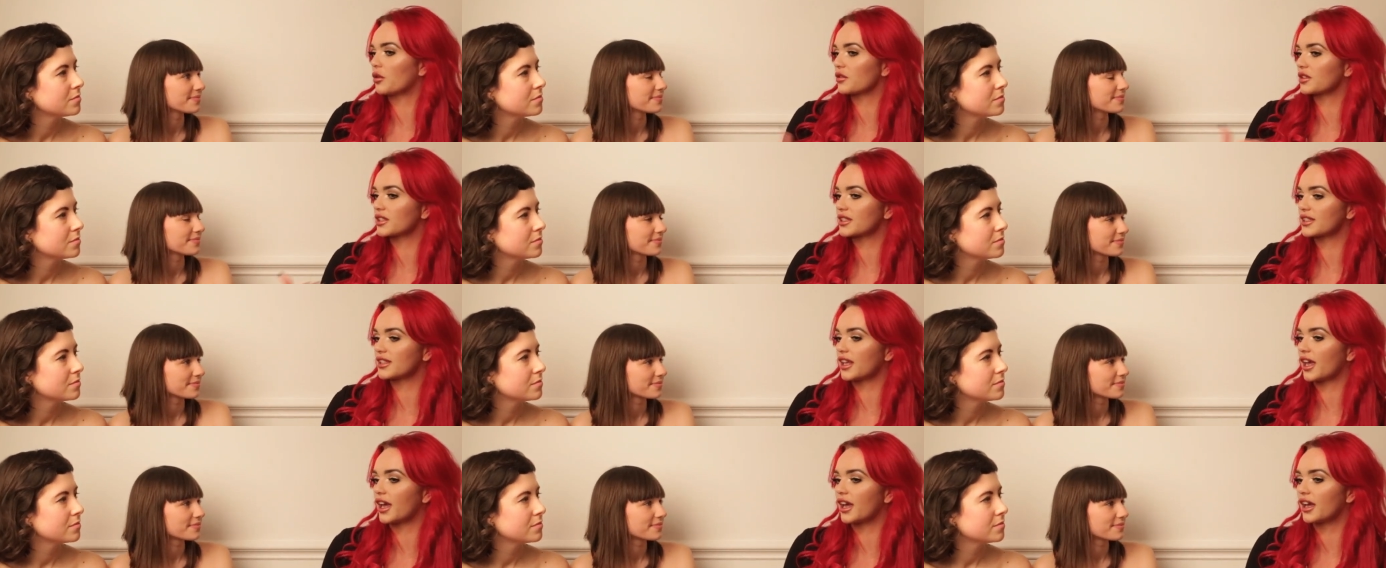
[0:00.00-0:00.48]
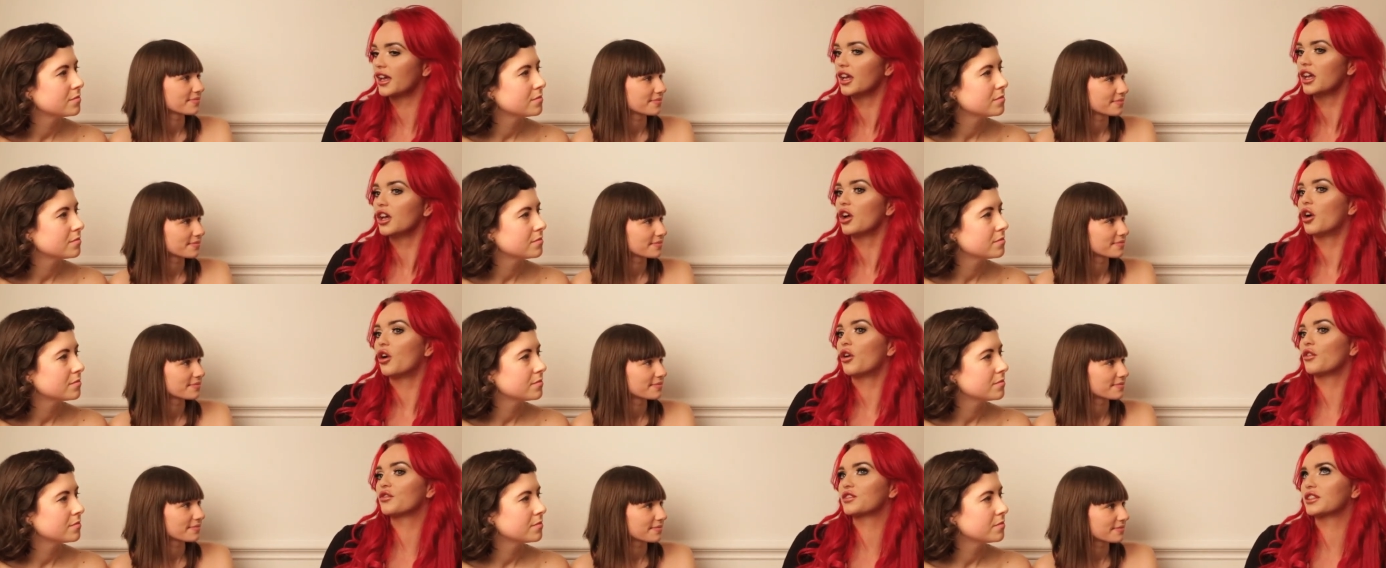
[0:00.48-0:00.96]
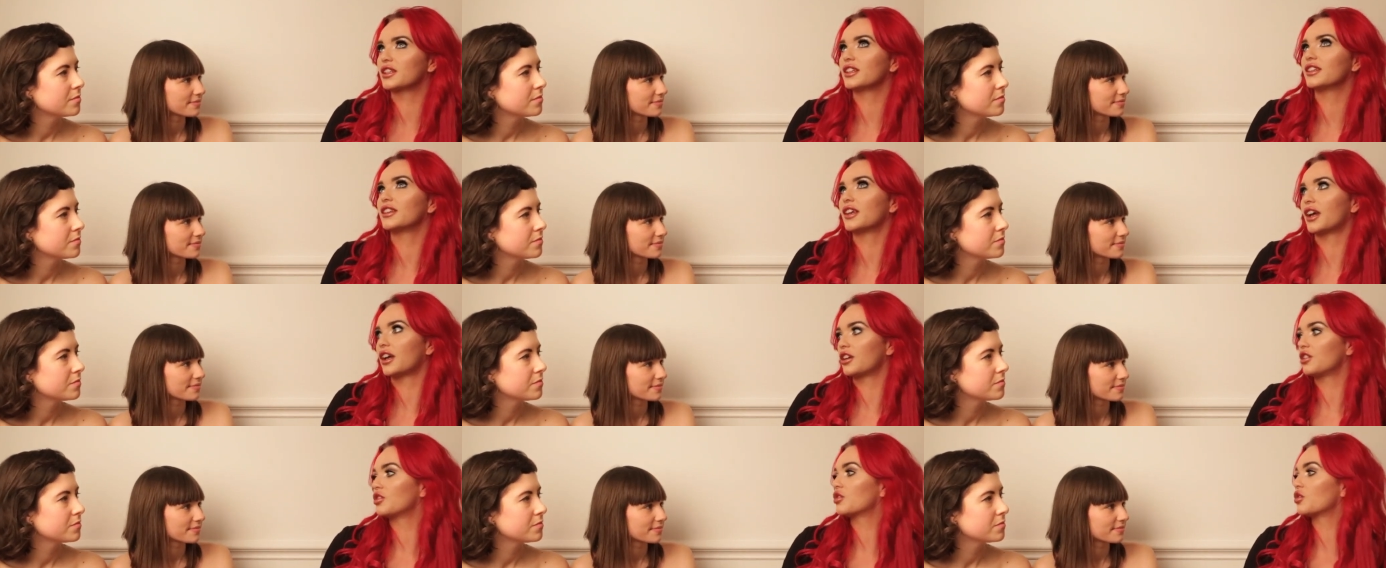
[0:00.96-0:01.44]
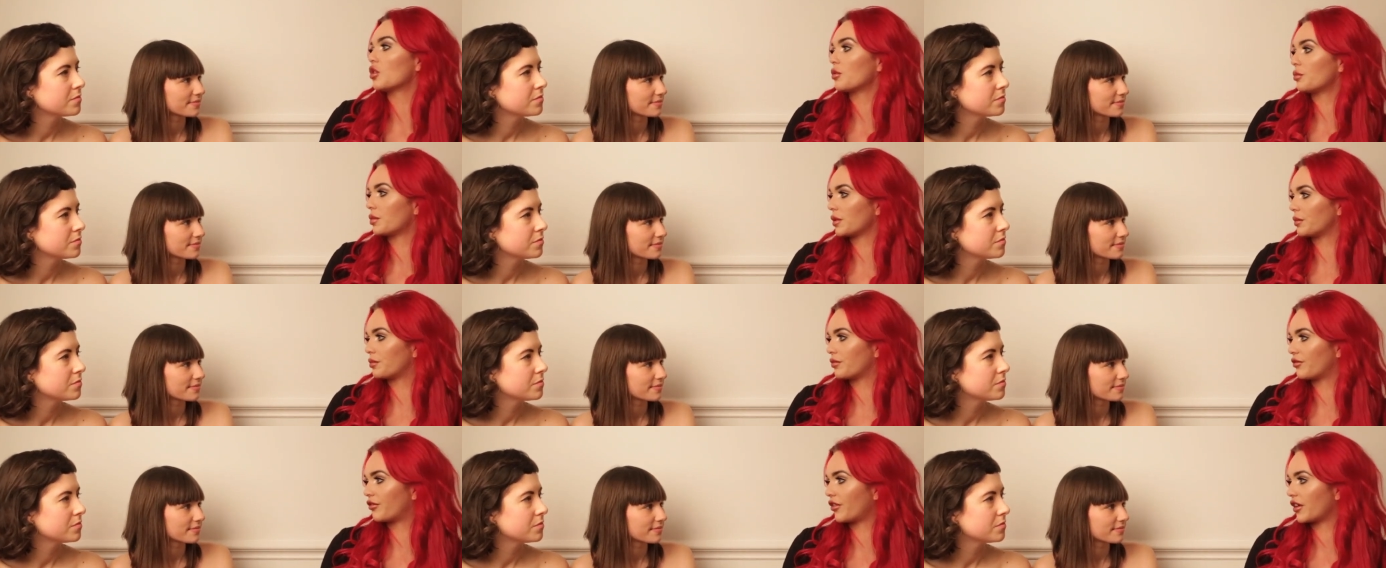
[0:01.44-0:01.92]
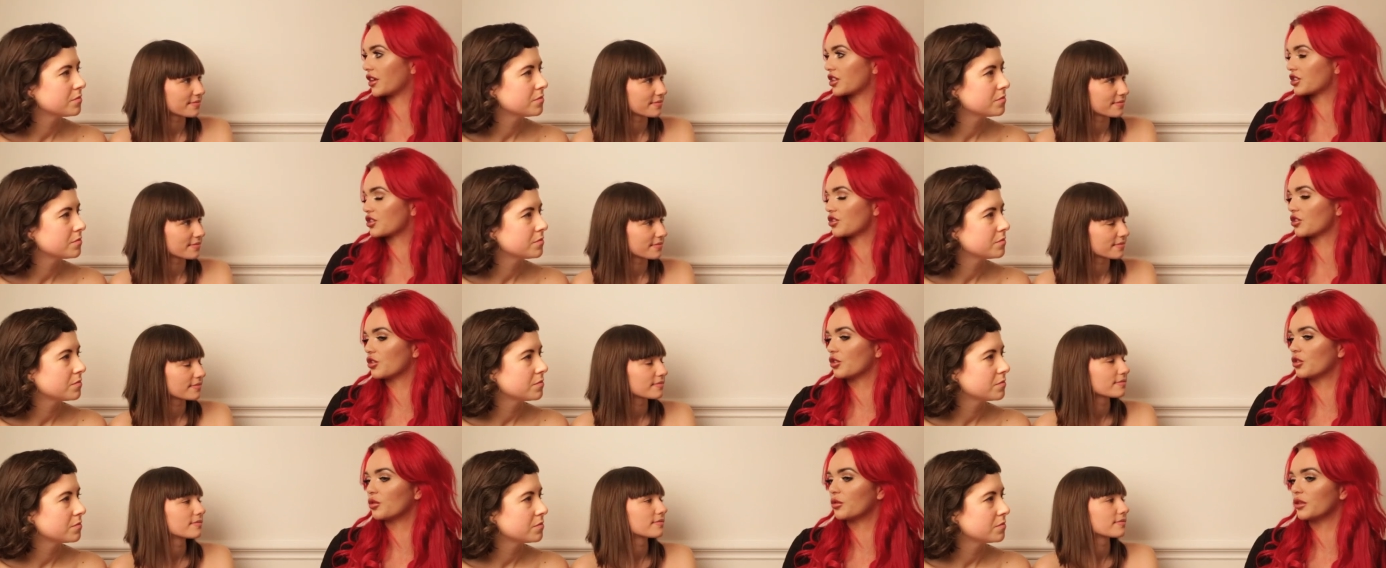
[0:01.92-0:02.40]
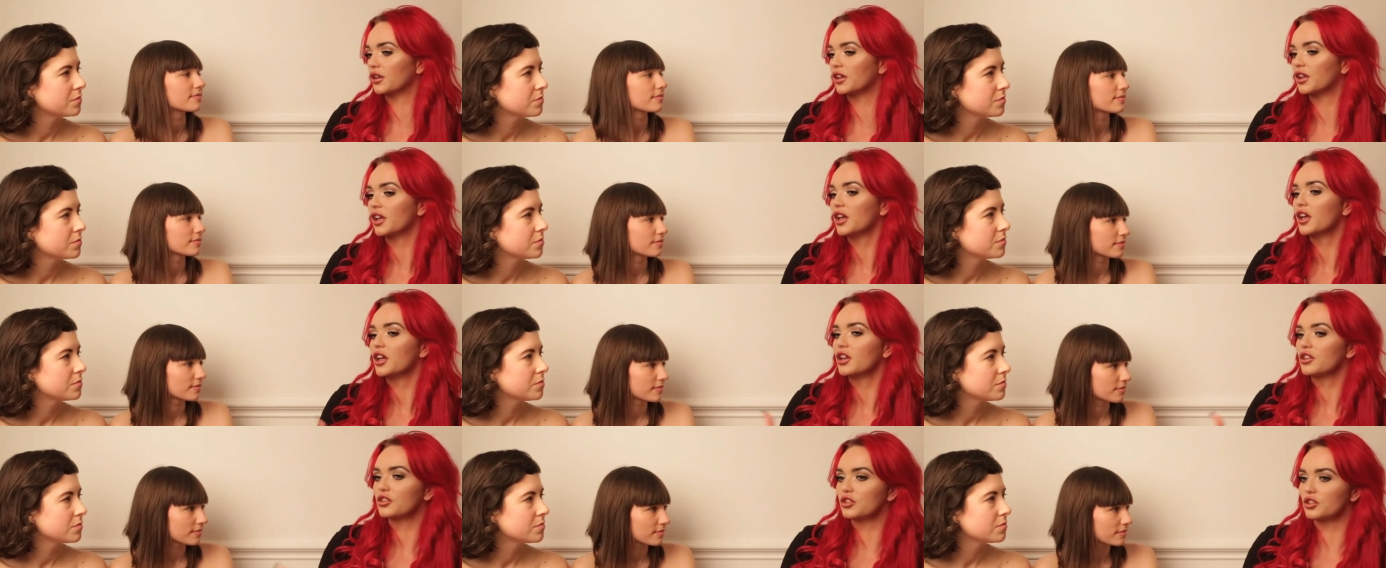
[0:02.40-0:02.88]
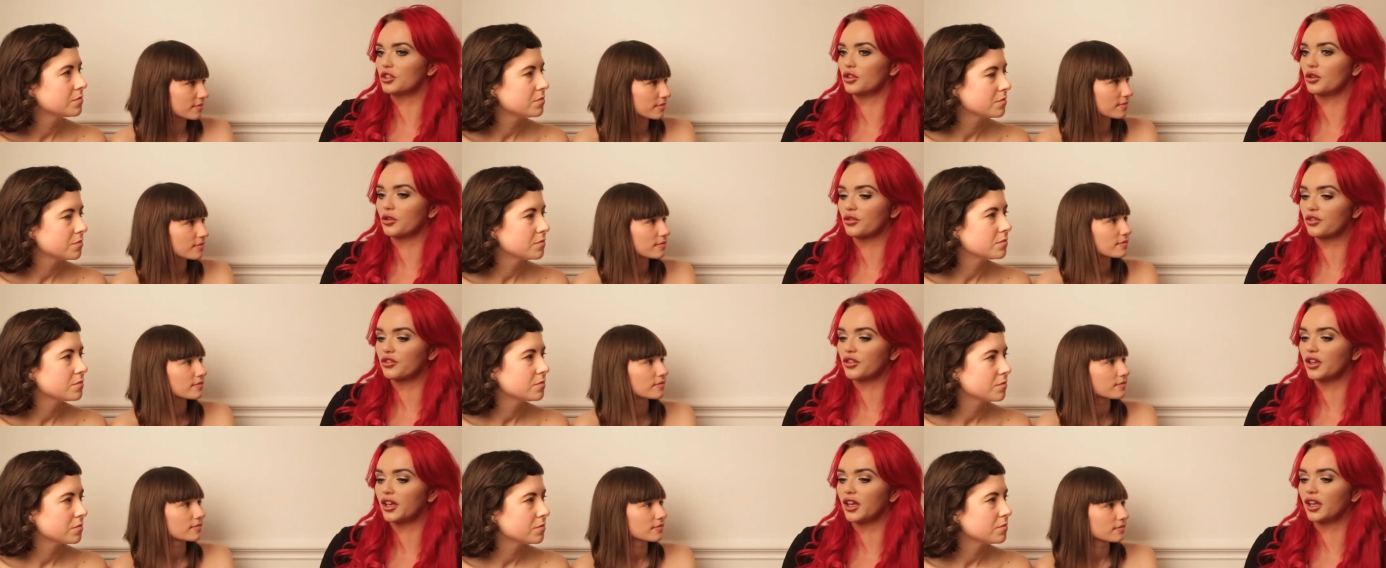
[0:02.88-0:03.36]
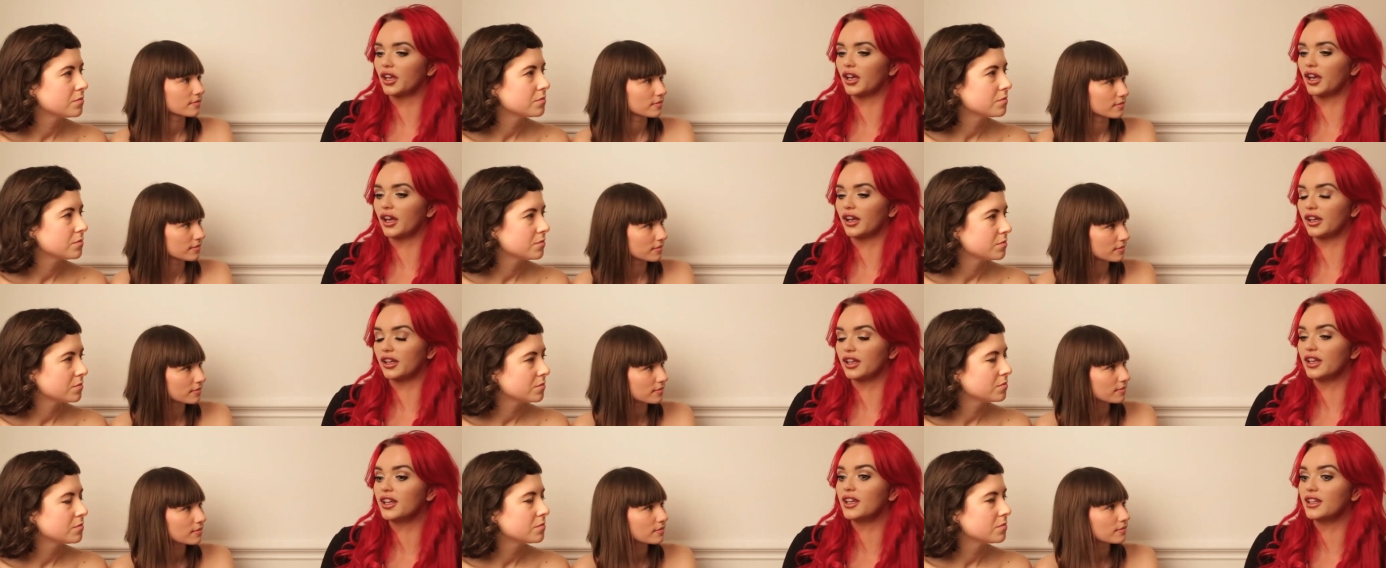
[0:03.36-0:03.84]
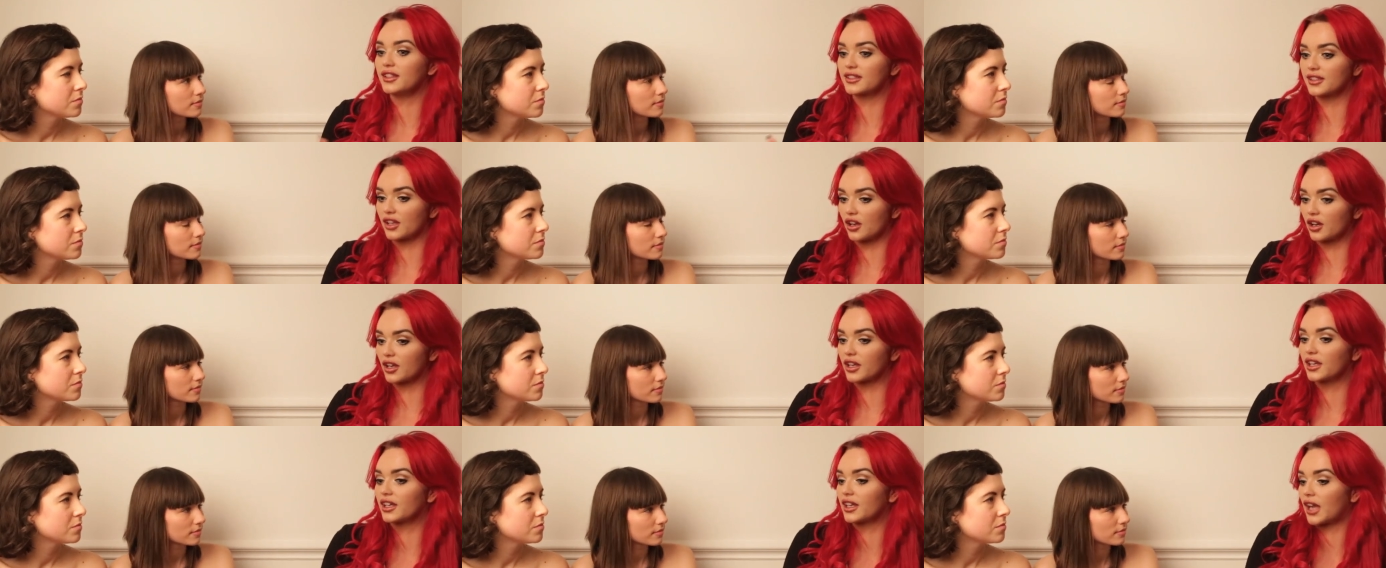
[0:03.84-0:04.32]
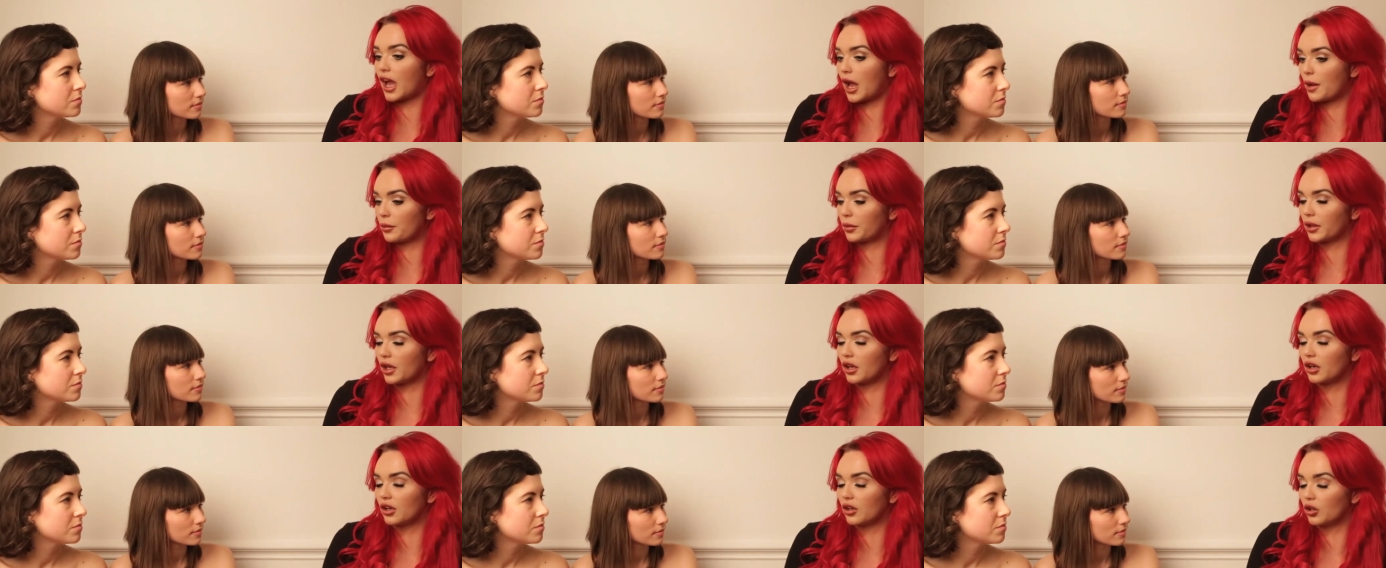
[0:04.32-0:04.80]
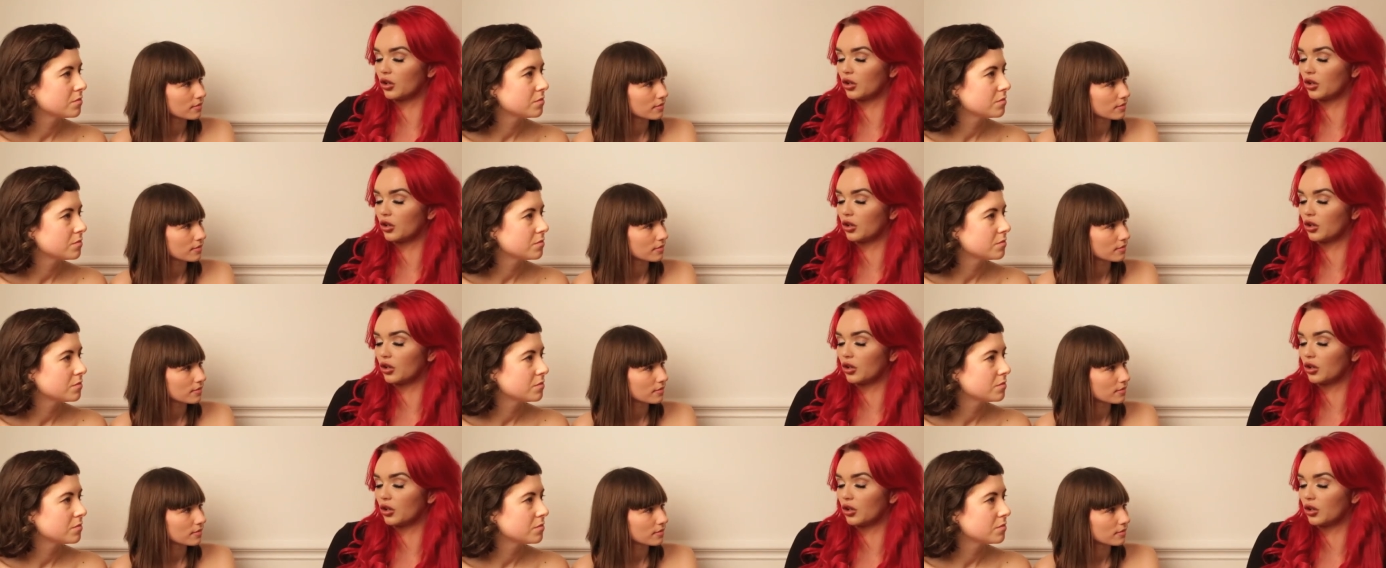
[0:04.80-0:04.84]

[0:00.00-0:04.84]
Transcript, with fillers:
Speaker 1: on set, obviously, yeah, you've got to be professional and do your thing. And it is, it can be